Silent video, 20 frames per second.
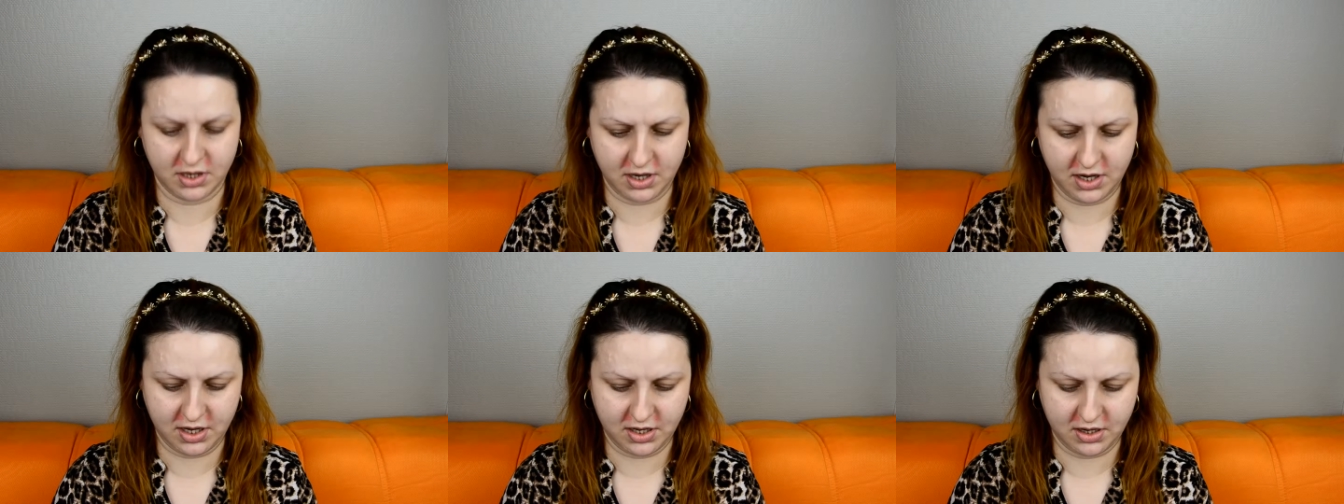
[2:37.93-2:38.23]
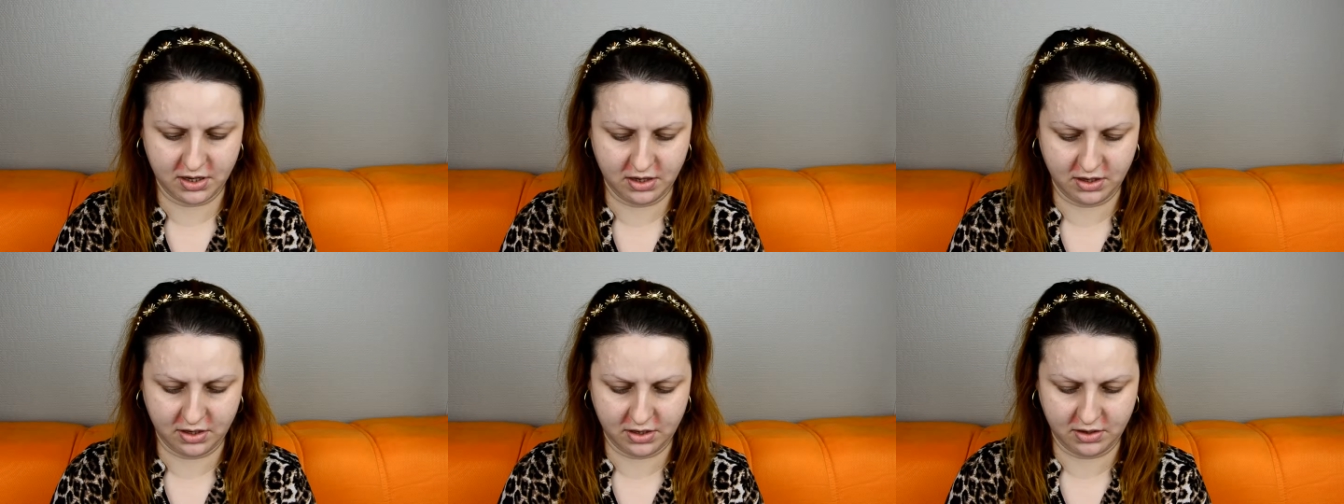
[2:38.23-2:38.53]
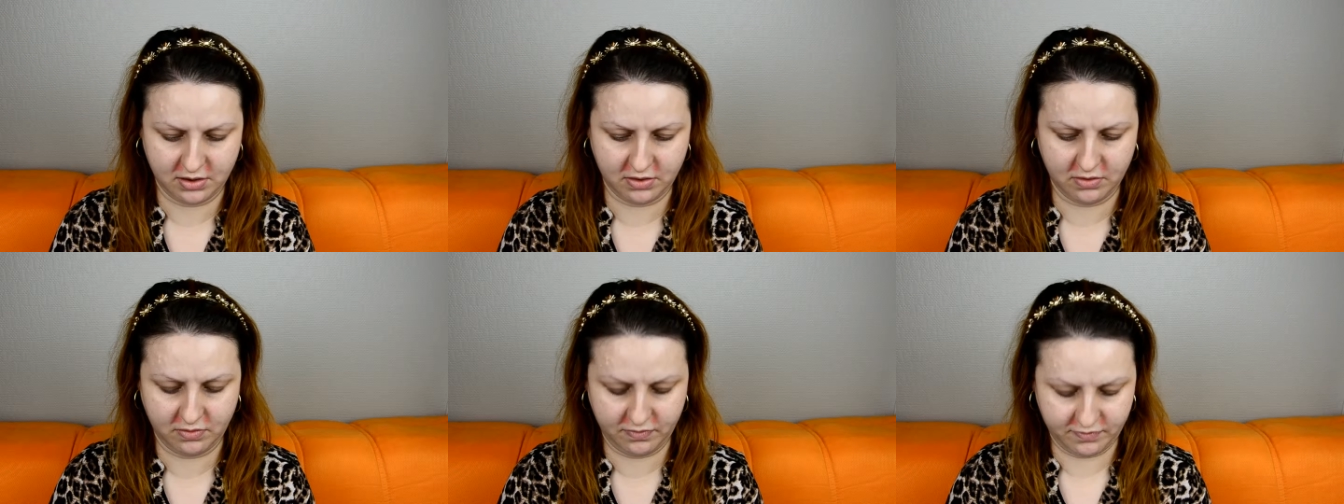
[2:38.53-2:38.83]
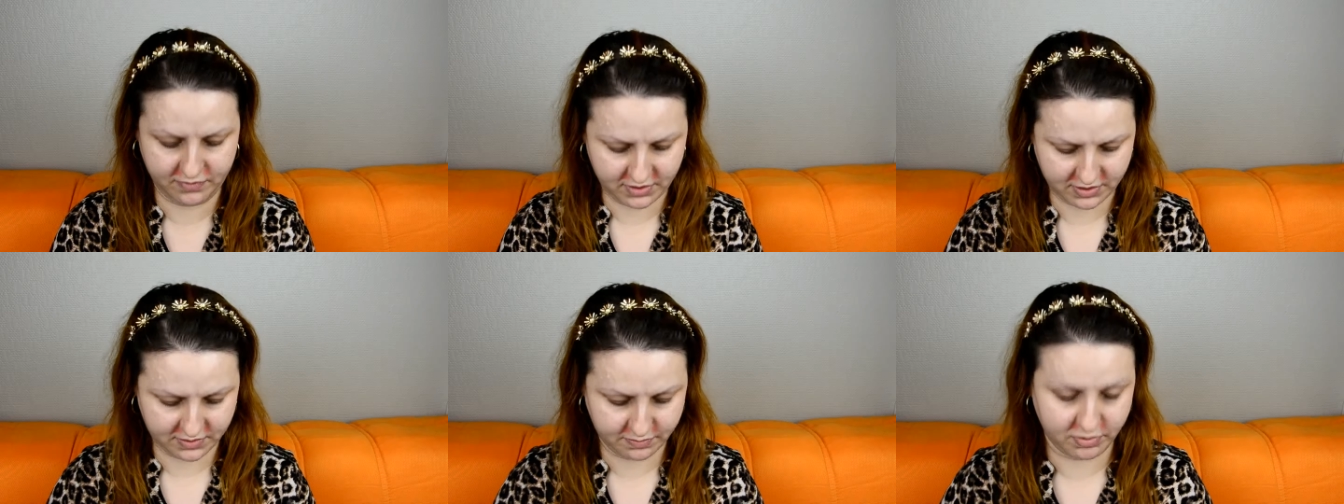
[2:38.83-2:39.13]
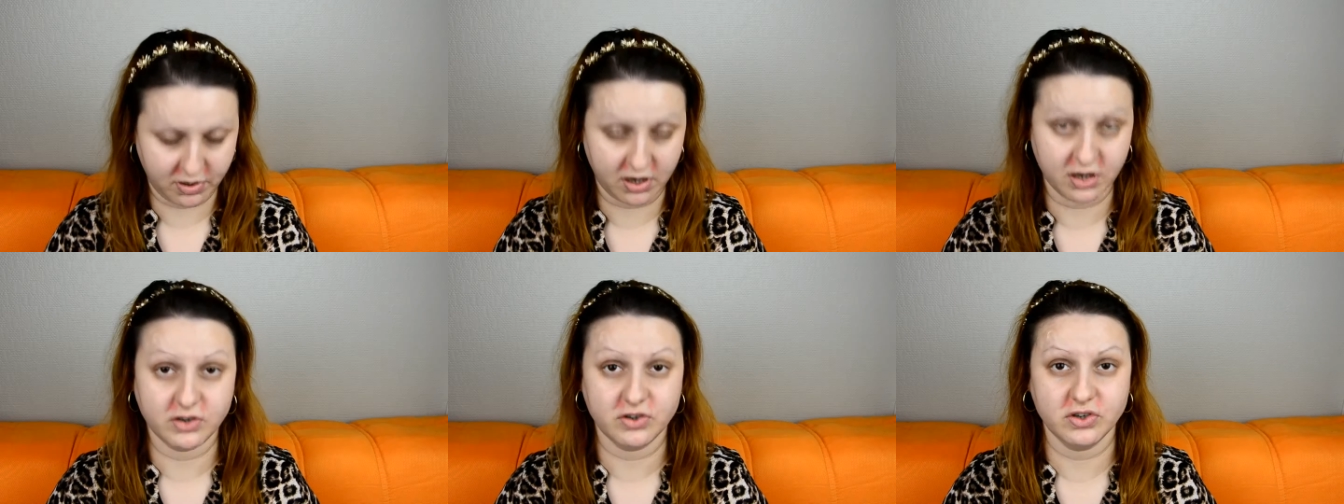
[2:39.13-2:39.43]
any of these
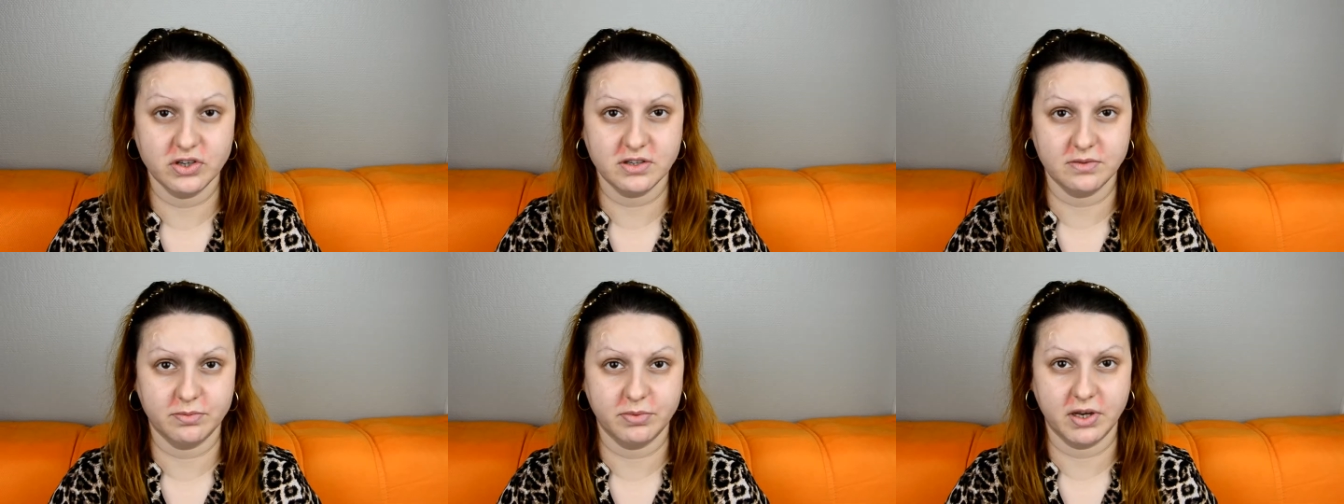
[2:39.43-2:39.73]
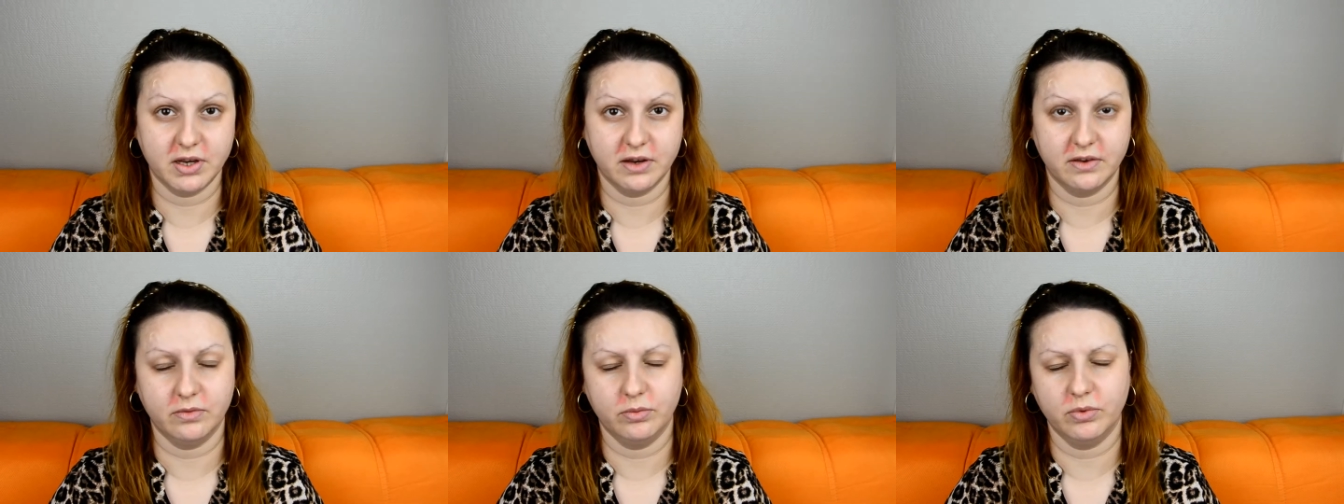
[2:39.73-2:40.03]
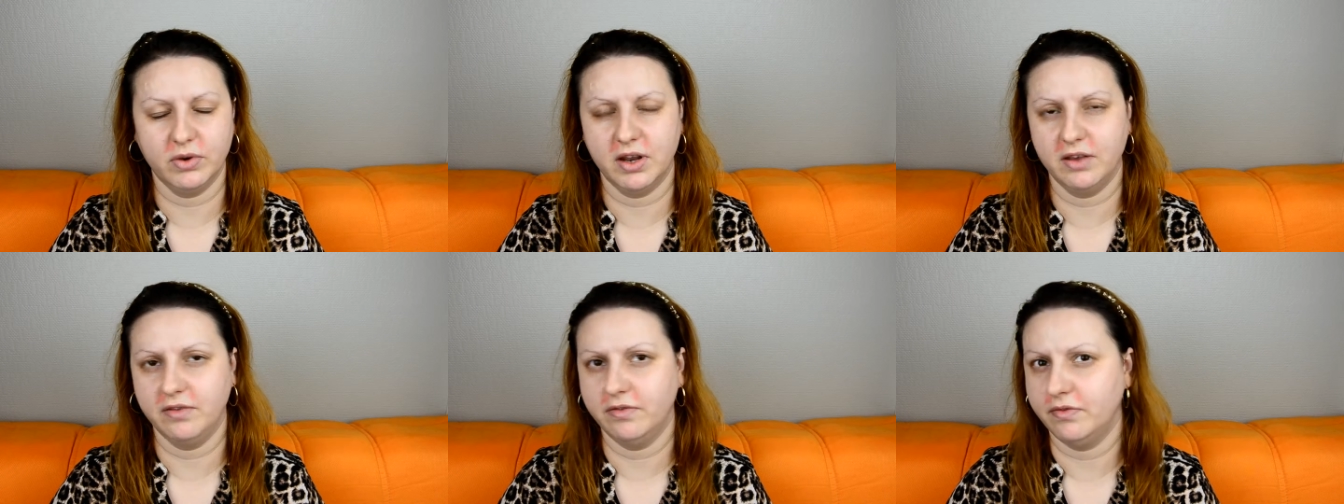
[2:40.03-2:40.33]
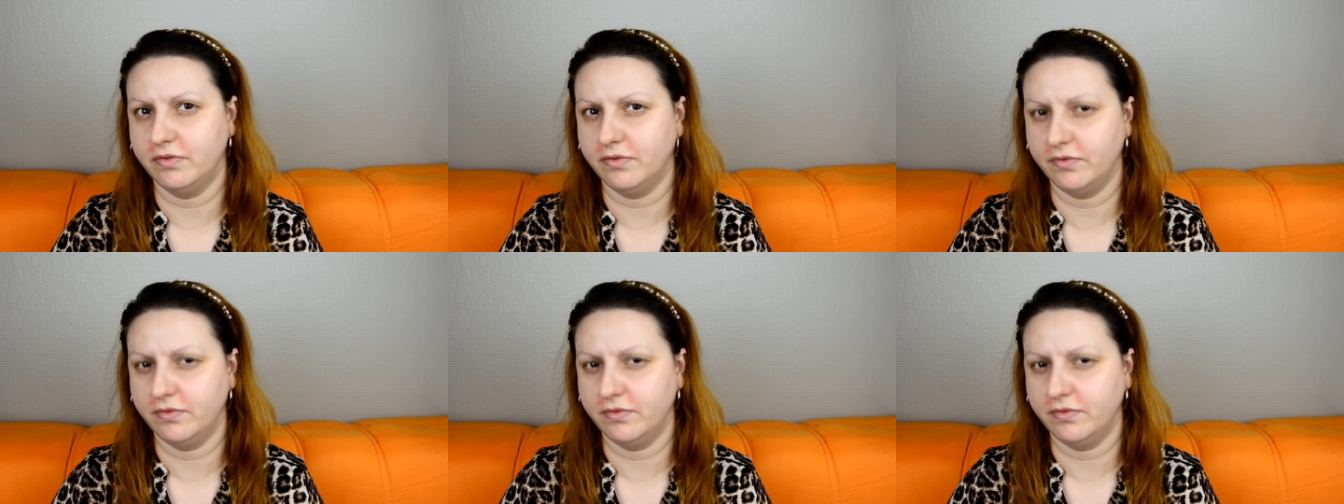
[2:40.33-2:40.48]
brushes because when I